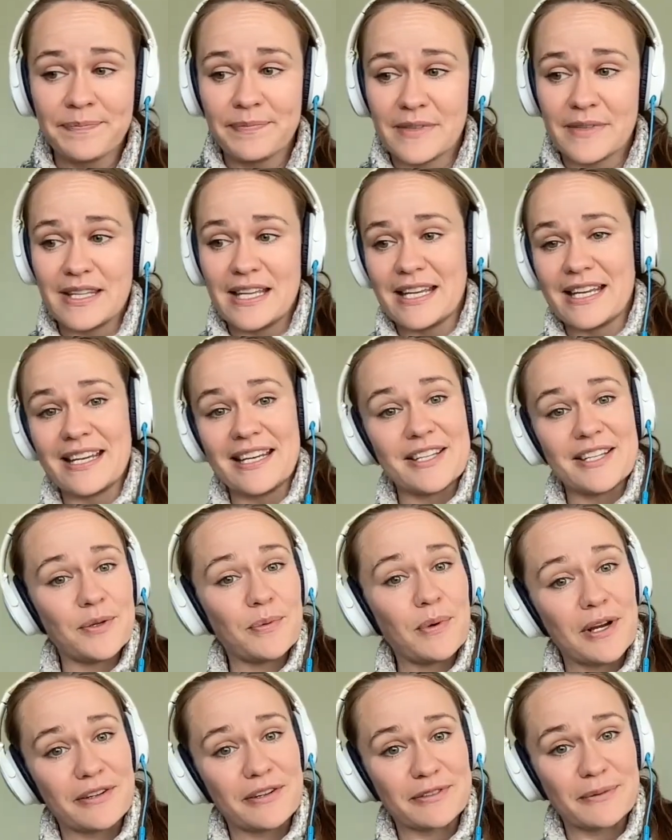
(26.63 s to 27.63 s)
and they can get the
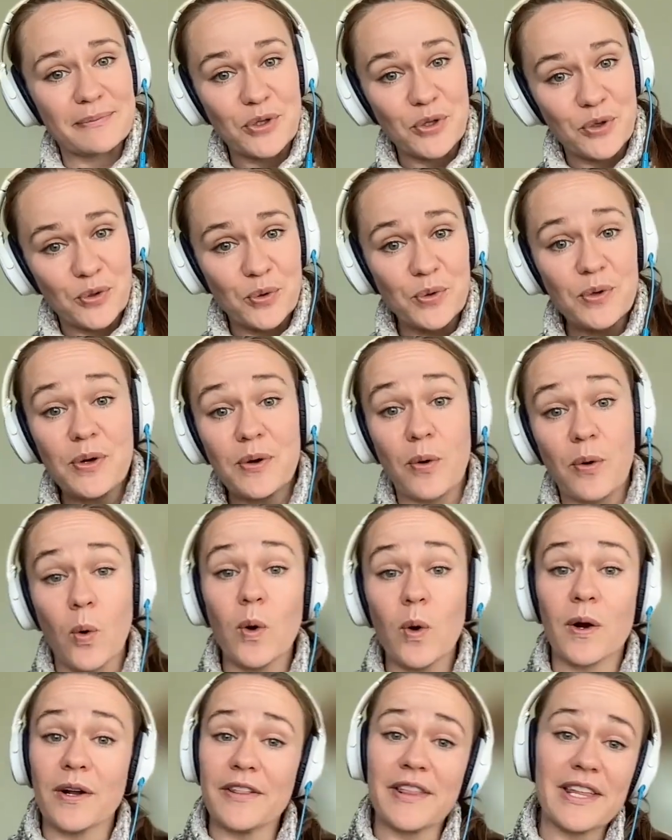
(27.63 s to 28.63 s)
water from you
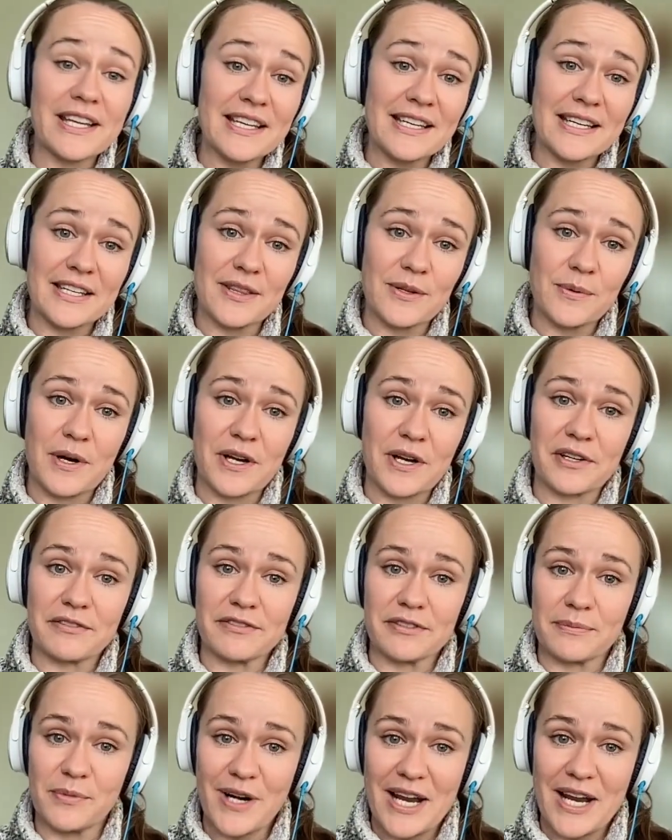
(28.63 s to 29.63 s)
or they can get the water
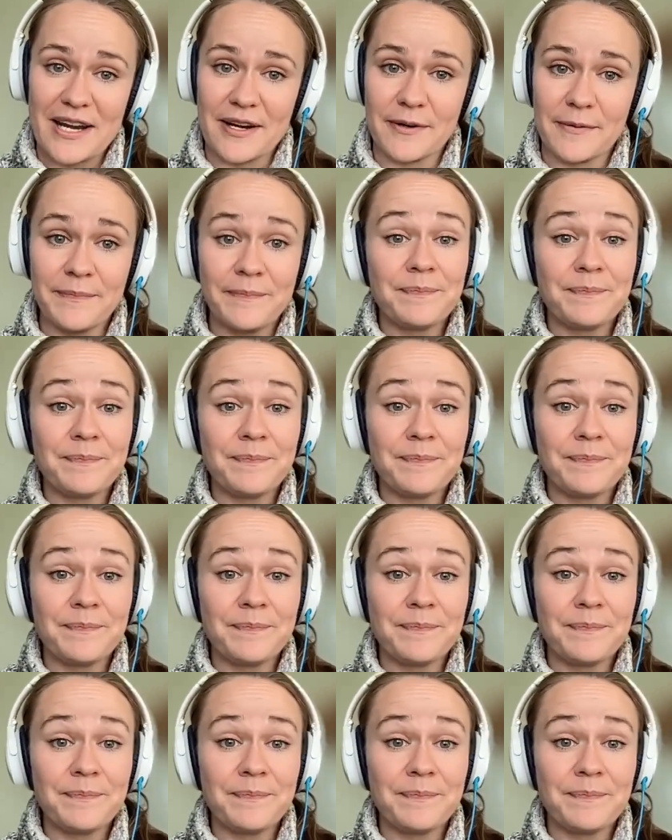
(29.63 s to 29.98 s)
from rain.